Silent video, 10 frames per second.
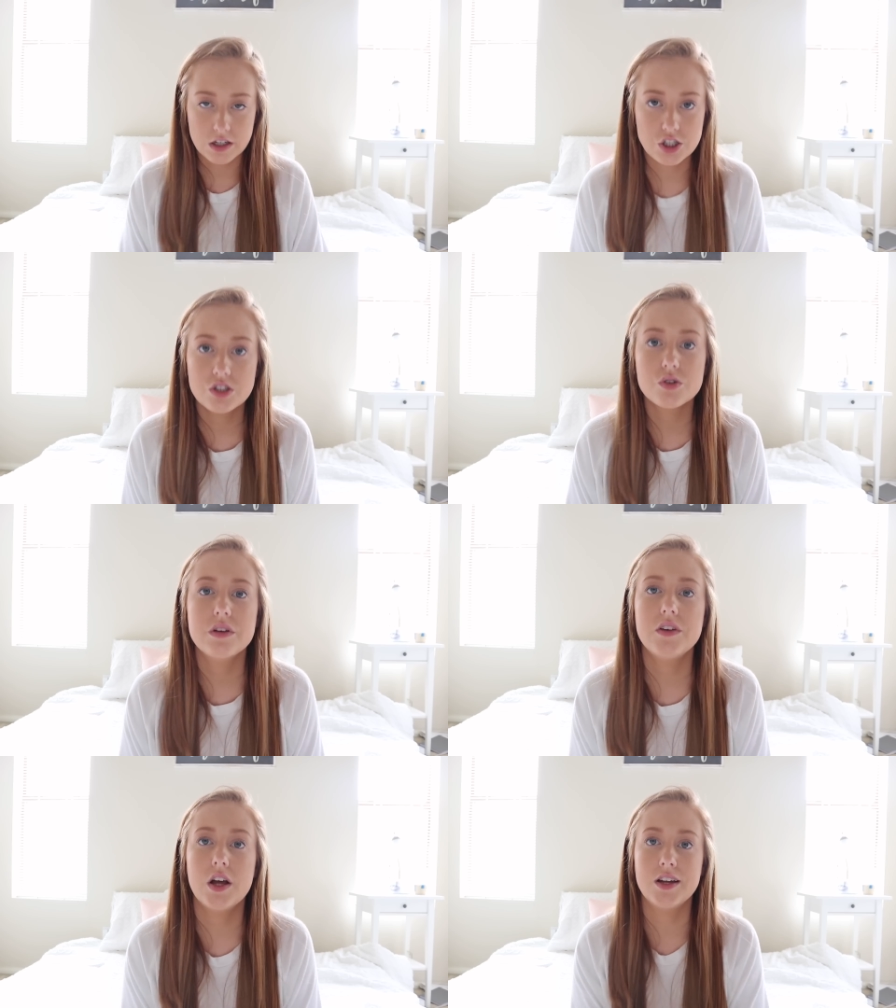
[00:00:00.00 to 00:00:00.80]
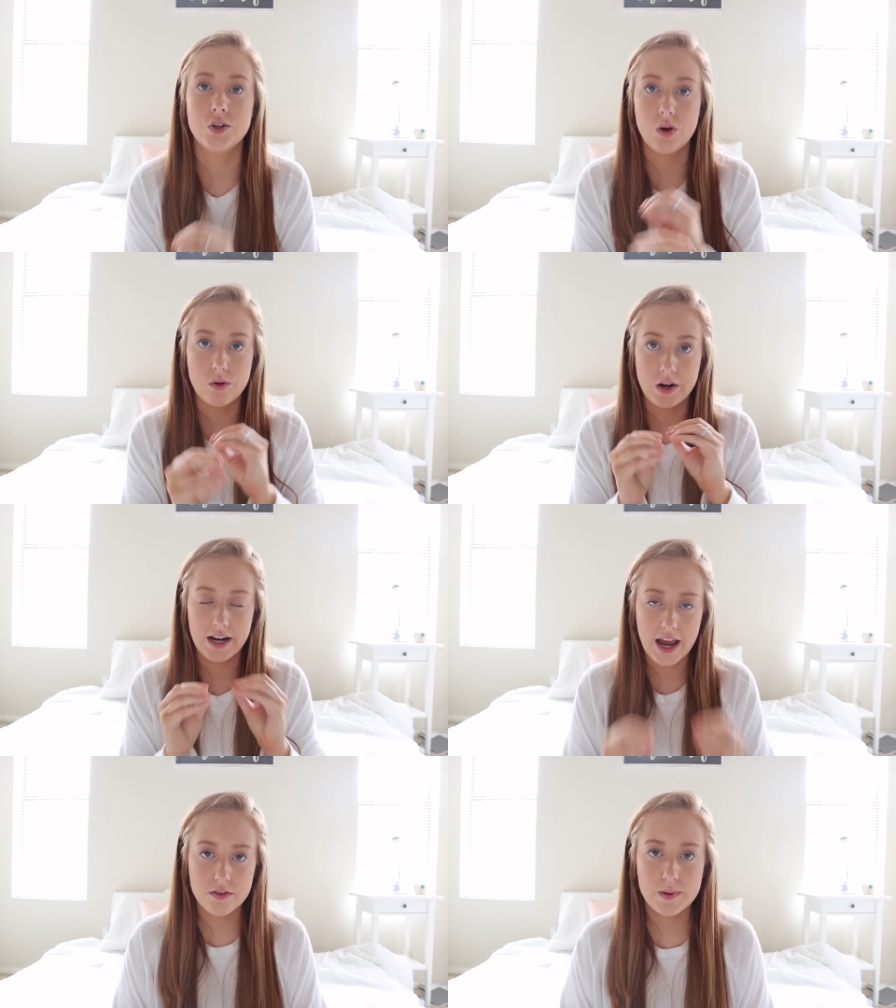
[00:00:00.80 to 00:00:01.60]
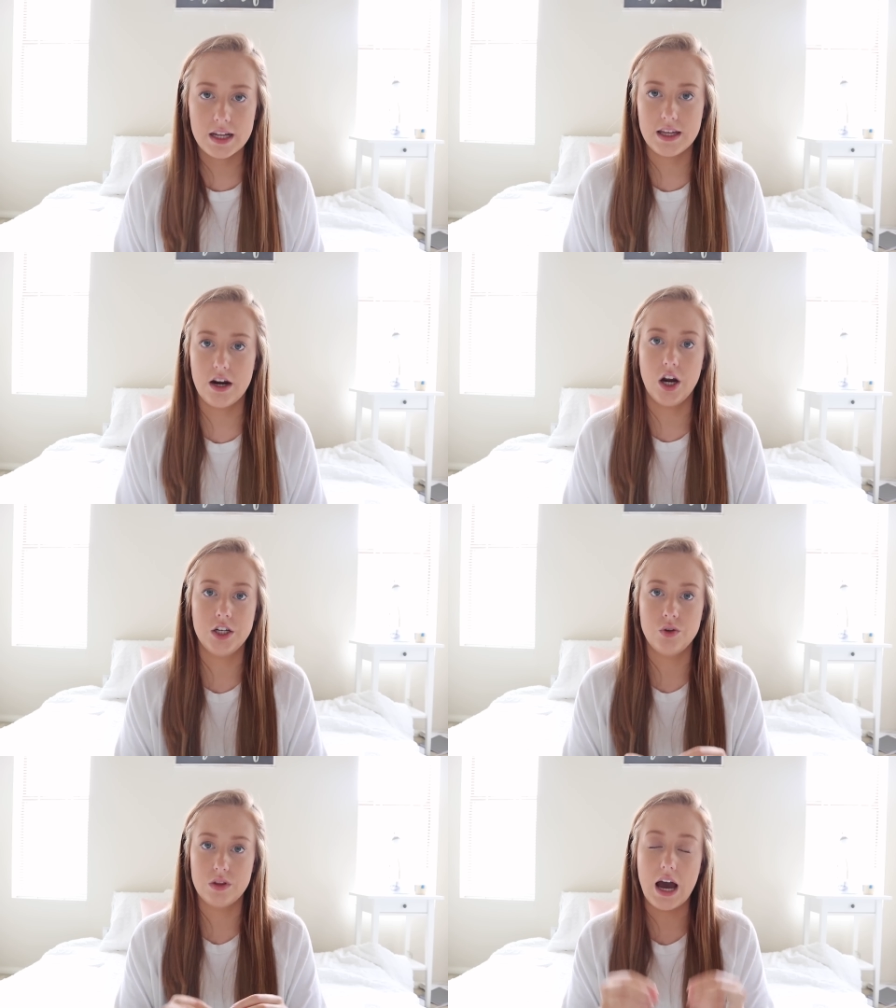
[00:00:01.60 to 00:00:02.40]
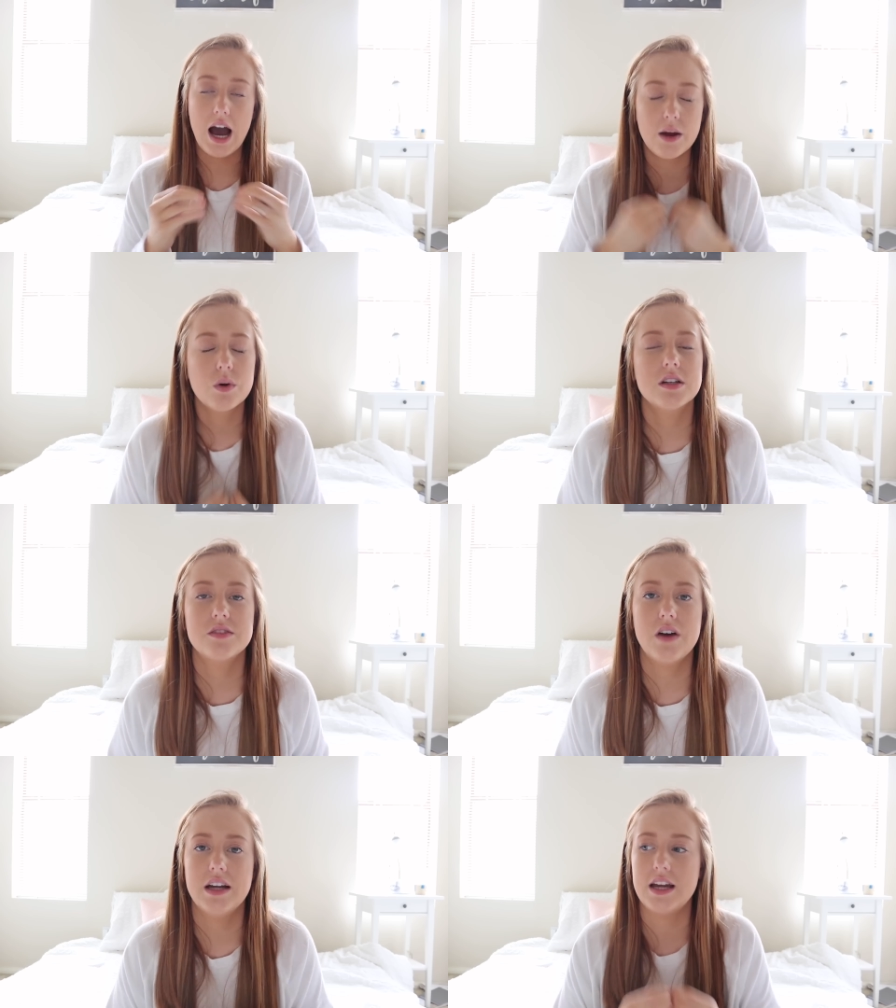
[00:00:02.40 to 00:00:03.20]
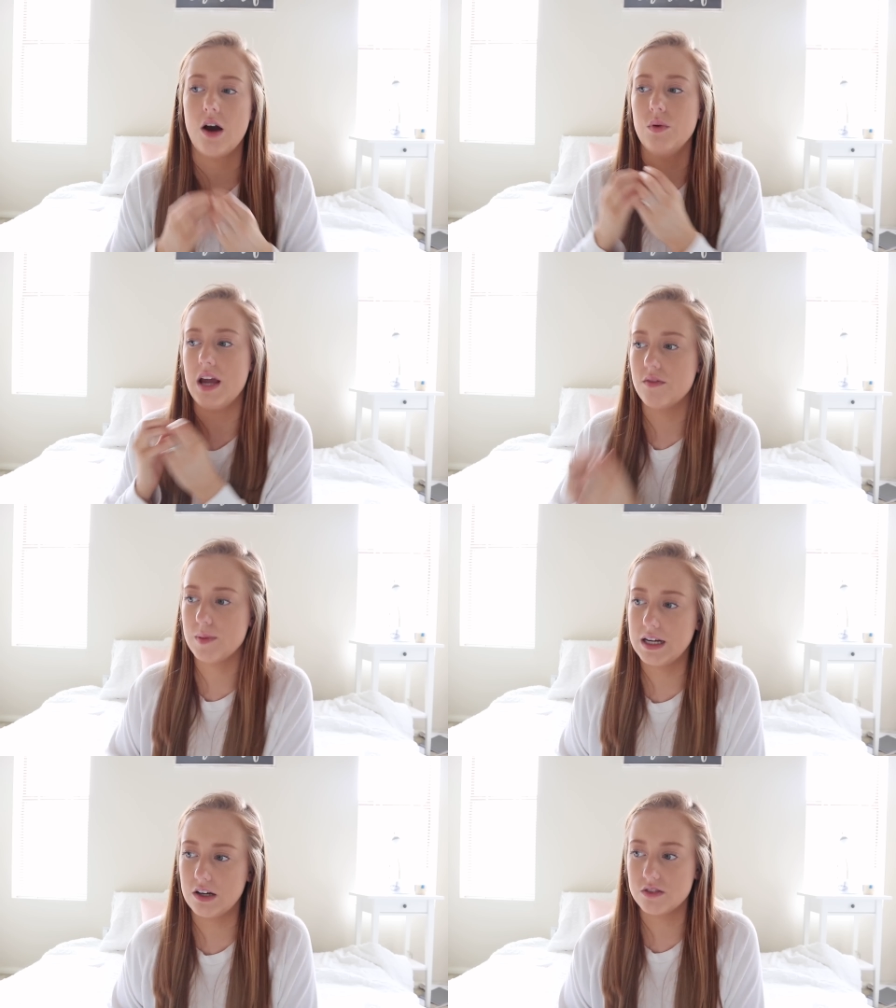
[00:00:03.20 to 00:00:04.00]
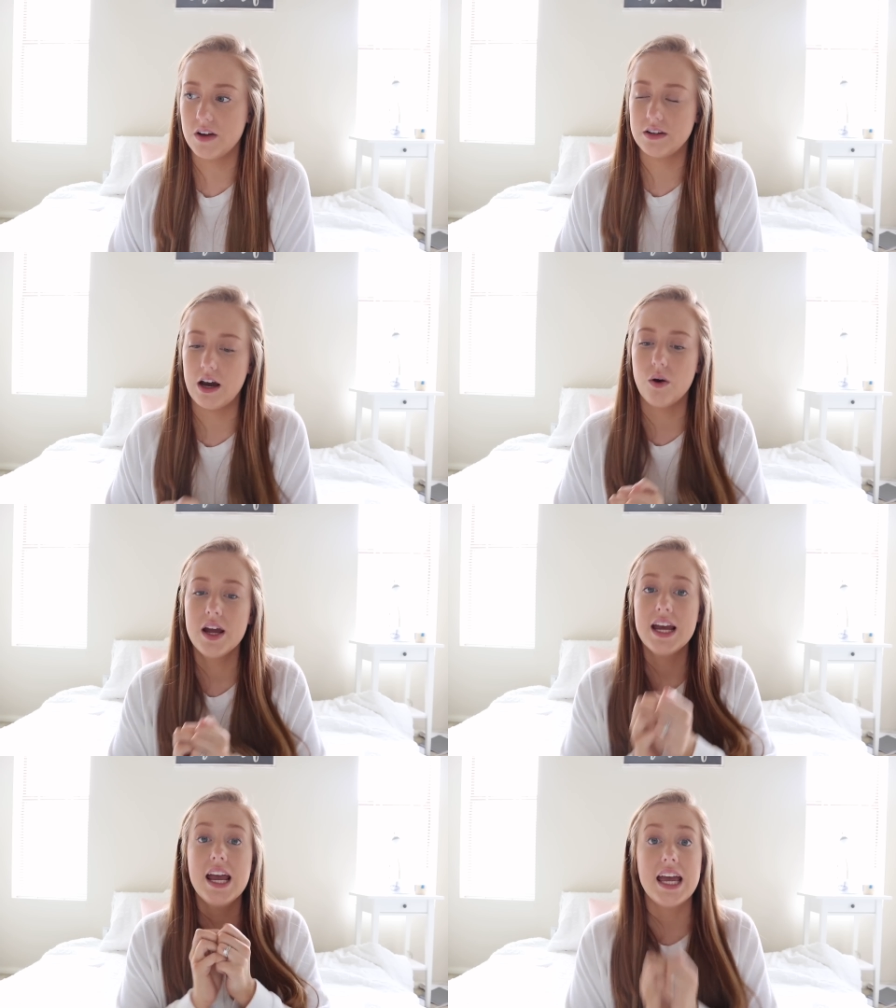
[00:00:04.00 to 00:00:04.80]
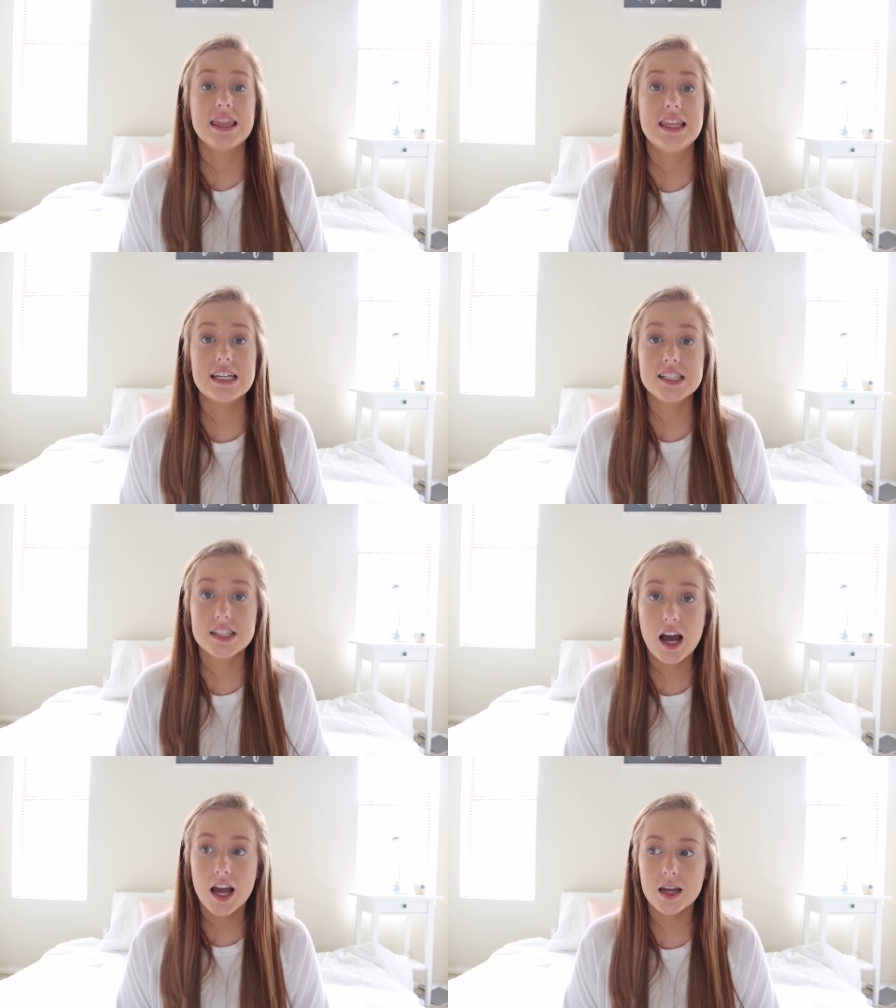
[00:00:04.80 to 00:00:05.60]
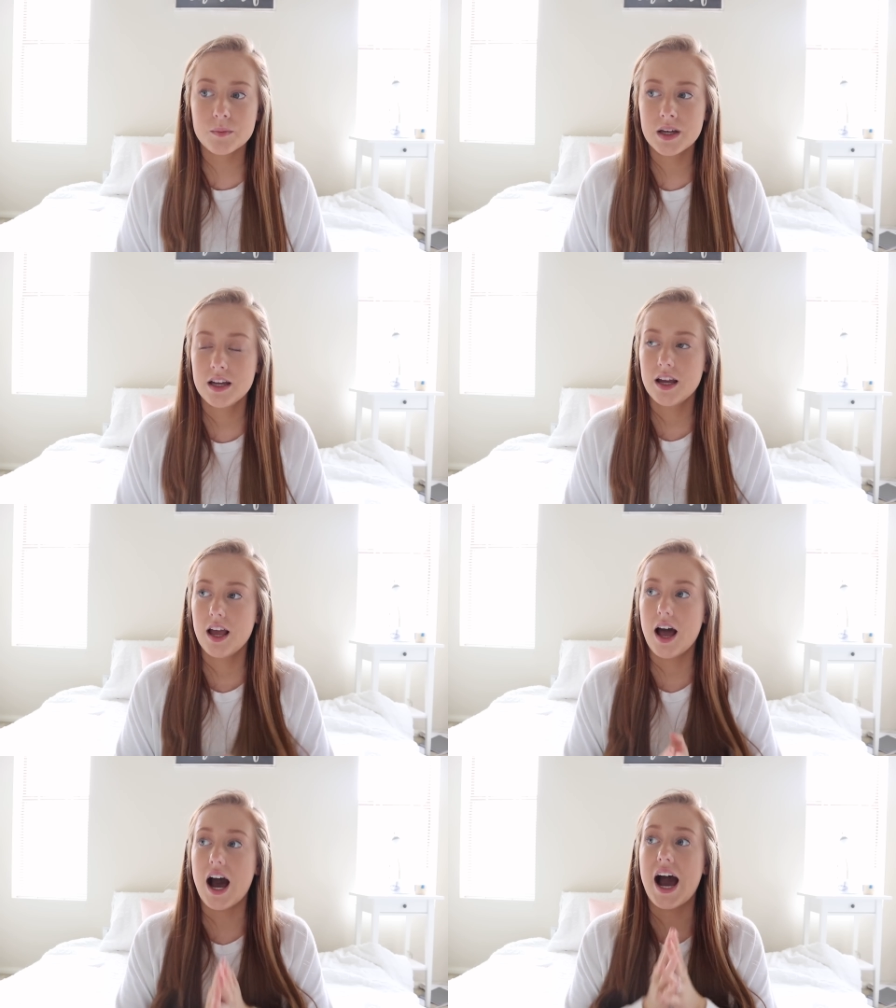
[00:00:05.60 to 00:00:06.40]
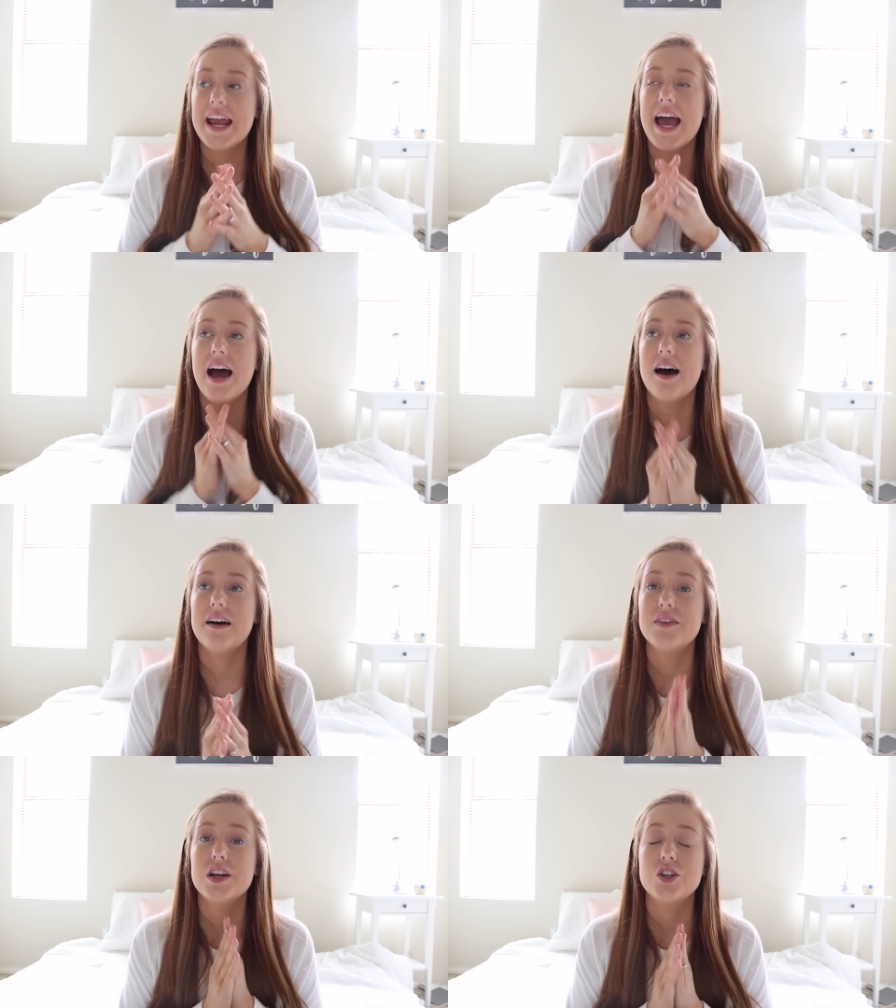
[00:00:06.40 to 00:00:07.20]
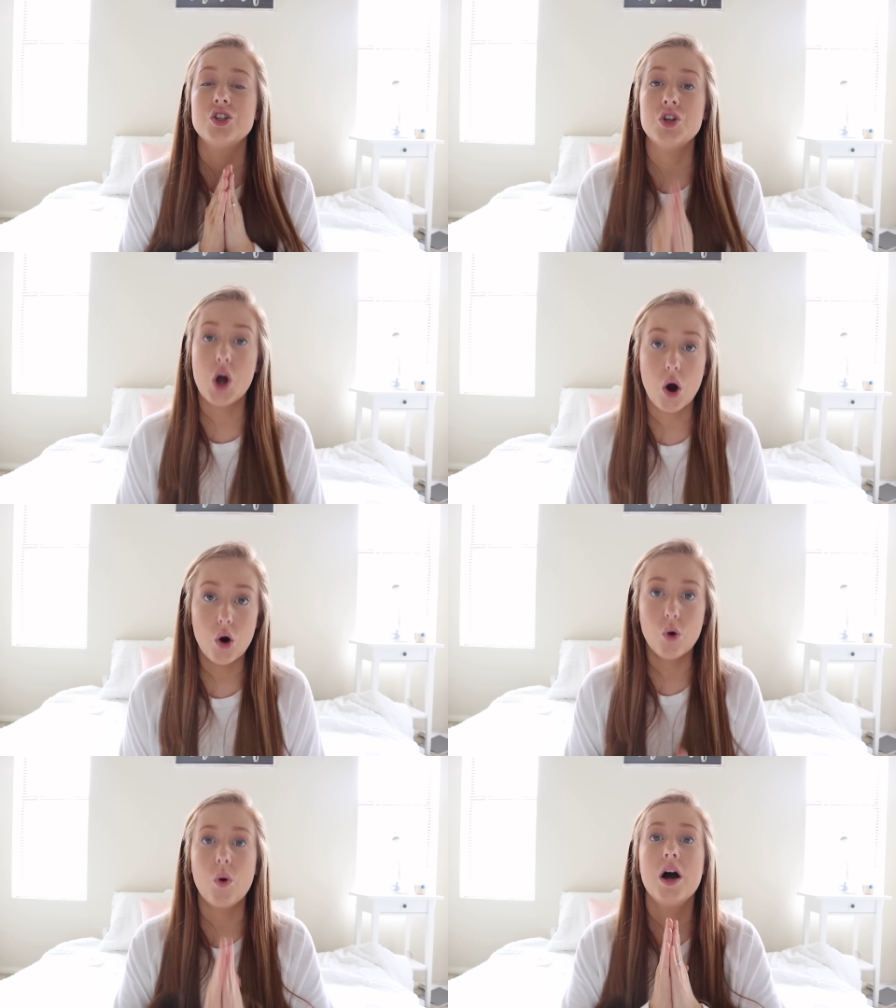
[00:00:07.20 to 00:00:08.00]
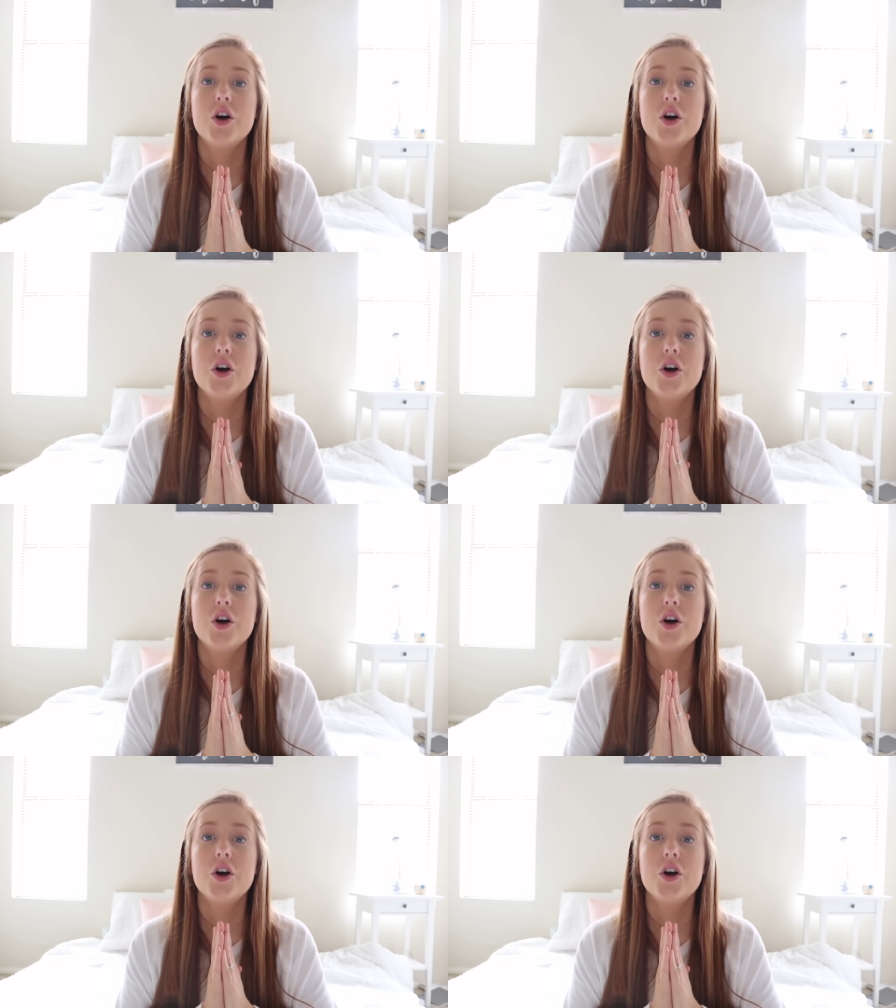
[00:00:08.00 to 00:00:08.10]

gender reveal. I knew I wanted everybody there. I knew that I wanted to find out when everybody else found out, and this time I have no